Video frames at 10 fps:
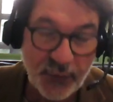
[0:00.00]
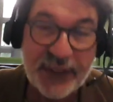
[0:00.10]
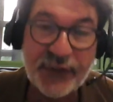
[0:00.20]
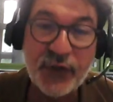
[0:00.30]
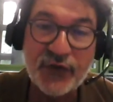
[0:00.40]

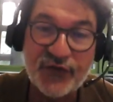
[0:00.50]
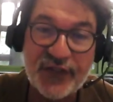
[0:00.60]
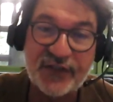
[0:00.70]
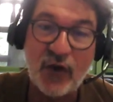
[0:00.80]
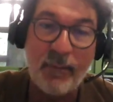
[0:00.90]
reduce
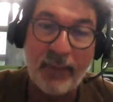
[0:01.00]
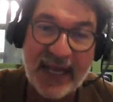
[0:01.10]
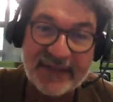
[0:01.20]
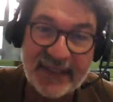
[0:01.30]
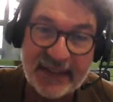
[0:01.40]
this
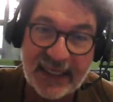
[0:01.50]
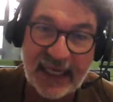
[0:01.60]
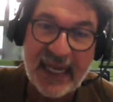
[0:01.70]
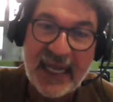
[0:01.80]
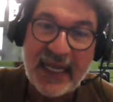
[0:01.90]

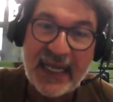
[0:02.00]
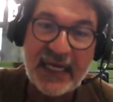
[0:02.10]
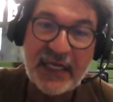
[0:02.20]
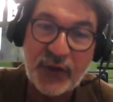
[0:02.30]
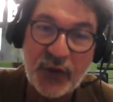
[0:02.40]
complexity
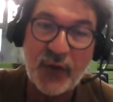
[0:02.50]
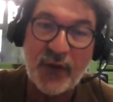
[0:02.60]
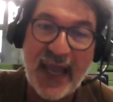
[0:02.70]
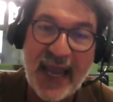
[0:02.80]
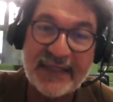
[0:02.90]
into
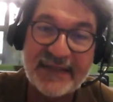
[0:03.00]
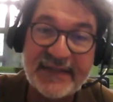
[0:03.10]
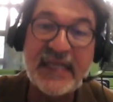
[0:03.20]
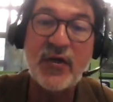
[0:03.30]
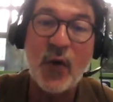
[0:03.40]
a
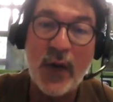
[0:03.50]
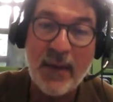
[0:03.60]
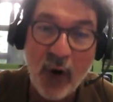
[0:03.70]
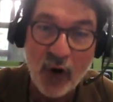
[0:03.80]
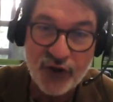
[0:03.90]
single
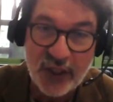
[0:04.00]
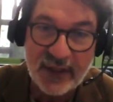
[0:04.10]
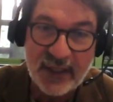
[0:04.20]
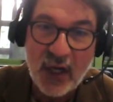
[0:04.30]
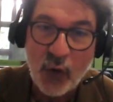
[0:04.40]

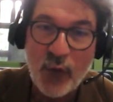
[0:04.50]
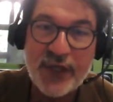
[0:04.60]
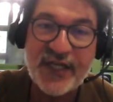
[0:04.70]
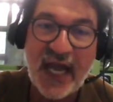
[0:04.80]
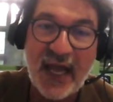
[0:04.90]
emotion,
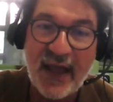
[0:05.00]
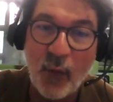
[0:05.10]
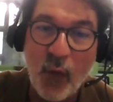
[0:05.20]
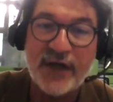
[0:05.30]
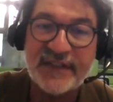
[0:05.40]
which
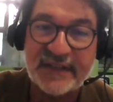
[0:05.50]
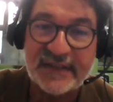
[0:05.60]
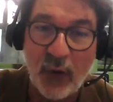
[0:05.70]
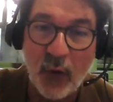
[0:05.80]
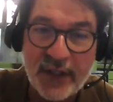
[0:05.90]

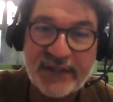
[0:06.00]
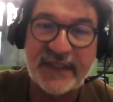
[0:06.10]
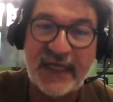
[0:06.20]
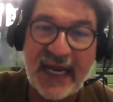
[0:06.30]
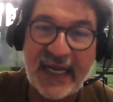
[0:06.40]
works
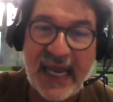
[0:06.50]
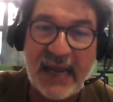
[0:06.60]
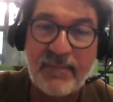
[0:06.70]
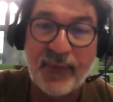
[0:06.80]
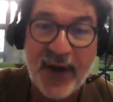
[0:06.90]
like
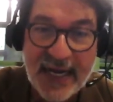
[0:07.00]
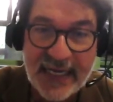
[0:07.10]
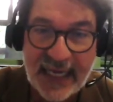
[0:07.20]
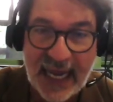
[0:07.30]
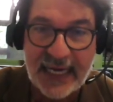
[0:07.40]
a
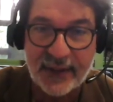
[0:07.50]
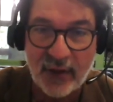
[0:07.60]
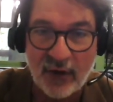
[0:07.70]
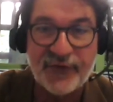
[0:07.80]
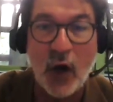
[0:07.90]

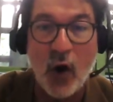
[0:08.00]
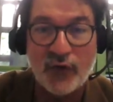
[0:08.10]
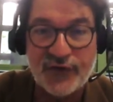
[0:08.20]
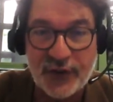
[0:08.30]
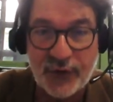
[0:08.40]
predicate of the
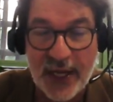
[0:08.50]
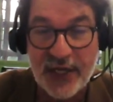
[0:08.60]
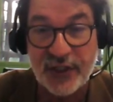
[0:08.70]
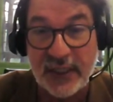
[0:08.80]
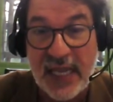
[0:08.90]
whole
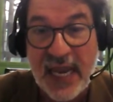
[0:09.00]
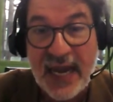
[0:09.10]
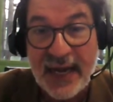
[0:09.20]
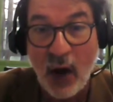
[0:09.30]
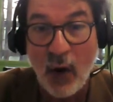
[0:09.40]
situation.
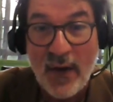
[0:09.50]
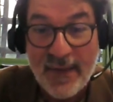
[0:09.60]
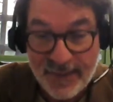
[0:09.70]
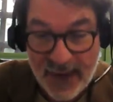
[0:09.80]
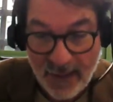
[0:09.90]
Now,
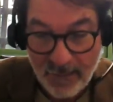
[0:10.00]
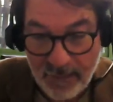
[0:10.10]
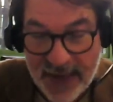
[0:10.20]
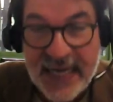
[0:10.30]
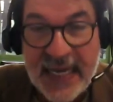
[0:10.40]

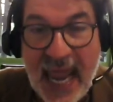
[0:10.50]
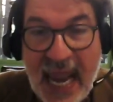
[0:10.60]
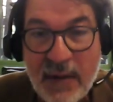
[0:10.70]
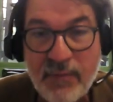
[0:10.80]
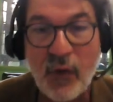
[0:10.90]
being
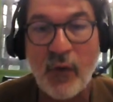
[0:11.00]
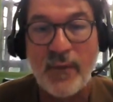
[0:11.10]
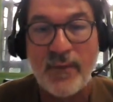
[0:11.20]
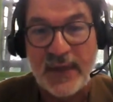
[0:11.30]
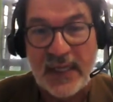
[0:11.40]

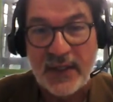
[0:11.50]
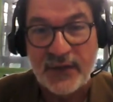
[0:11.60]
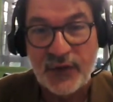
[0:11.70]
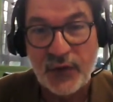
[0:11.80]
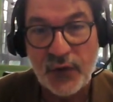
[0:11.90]
able
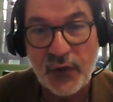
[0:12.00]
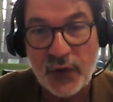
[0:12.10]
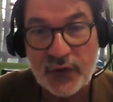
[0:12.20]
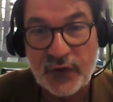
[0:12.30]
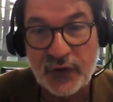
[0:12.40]

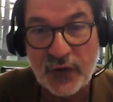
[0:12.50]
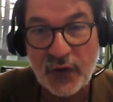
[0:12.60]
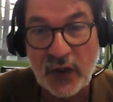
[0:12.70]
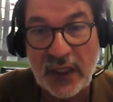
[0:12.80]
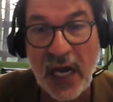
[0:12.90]
to
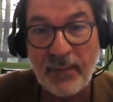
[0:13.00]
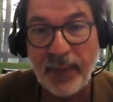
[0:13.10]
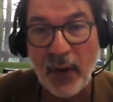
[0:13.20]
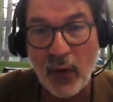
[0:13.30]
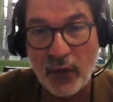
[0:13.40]

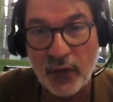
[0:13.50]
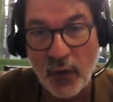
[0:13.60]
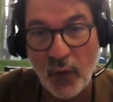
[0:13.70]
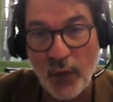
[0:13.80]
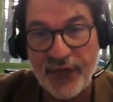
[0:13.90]
couple
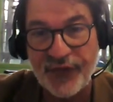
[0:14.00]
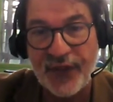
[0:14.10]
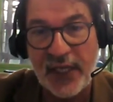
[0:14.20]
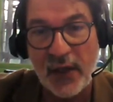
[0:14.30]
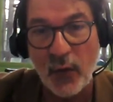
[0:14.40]

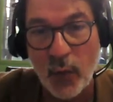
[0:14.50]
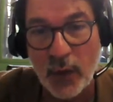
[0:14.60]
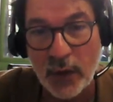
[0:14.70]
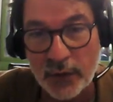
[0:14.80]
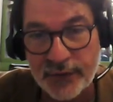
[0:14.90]
with the
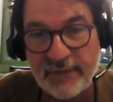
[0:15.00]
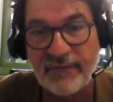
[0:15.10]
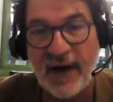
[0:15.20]
world, the